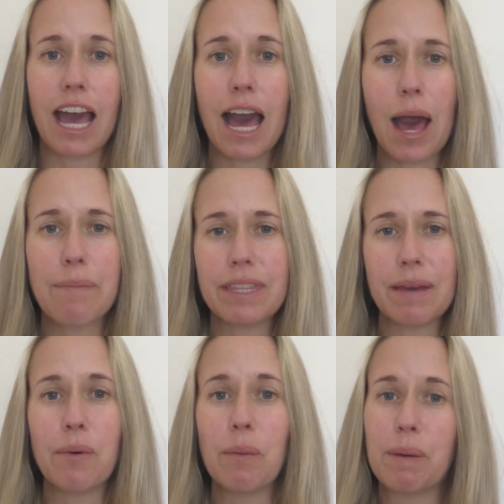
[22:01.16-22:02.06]
up, and
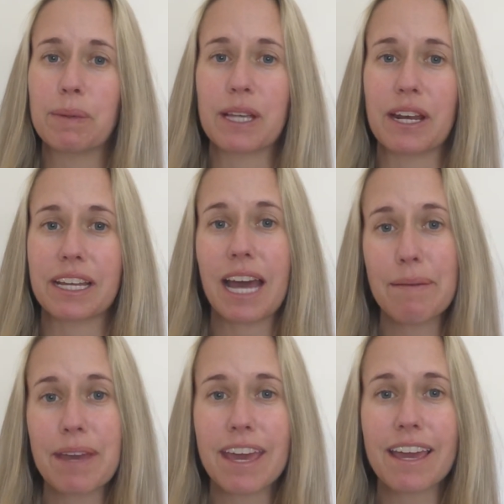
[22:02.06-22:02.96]
then more people started
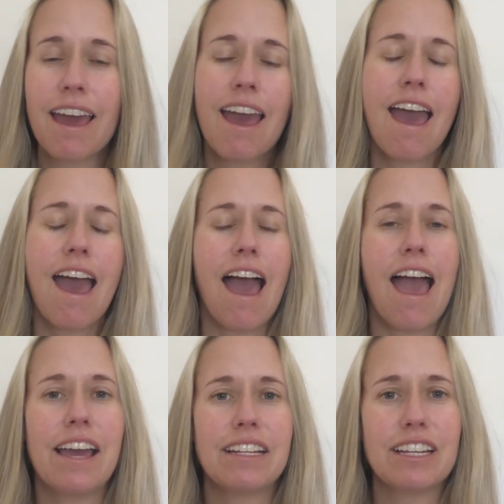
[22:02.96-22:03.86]
coming,
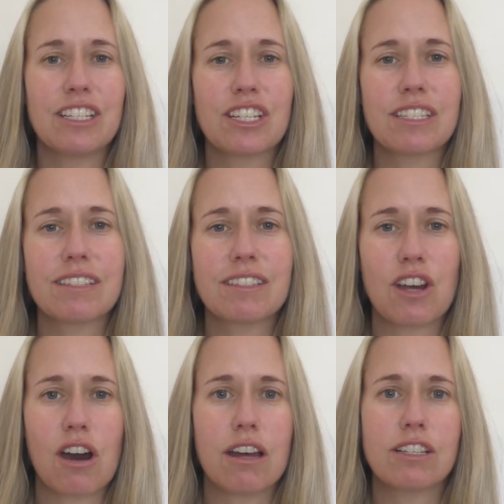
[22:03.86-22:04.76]
and it just
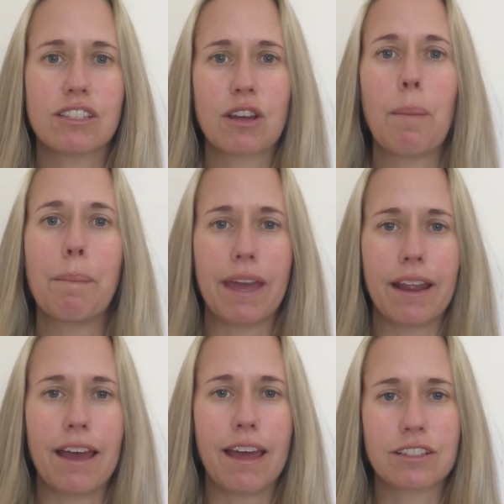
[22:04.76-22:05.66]
got better,
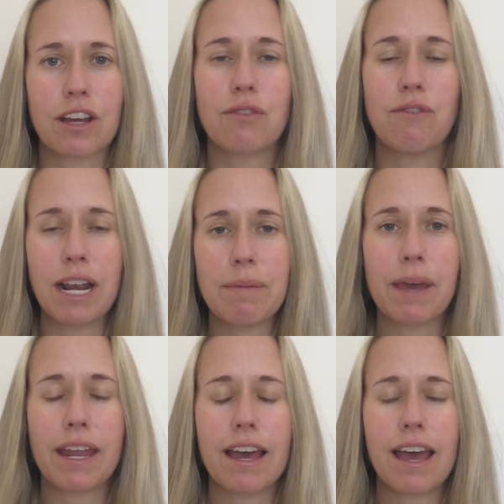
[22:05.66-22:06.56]
and I started running
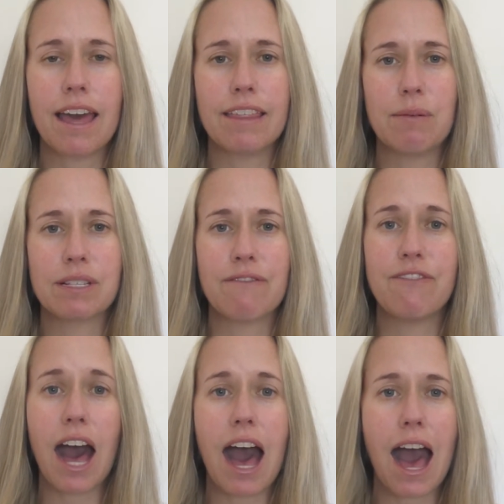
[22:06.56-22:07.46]
better, and there was a
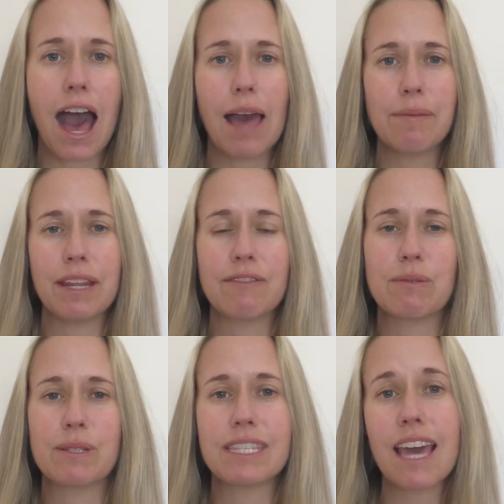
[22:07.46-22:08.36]
vibe, and
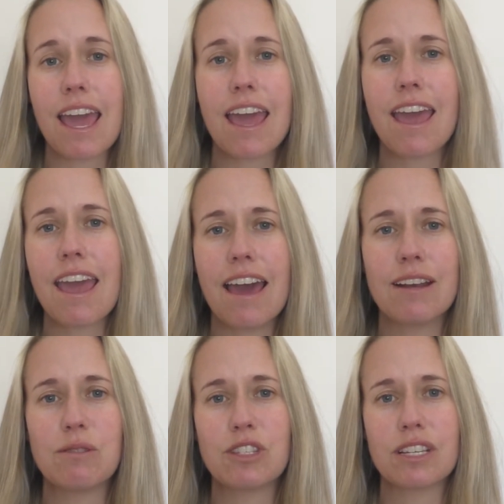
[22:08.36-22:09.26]
everyone was there, and
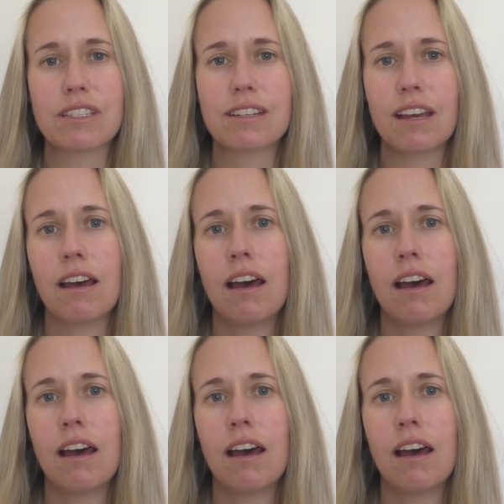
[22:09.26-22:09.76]
it was just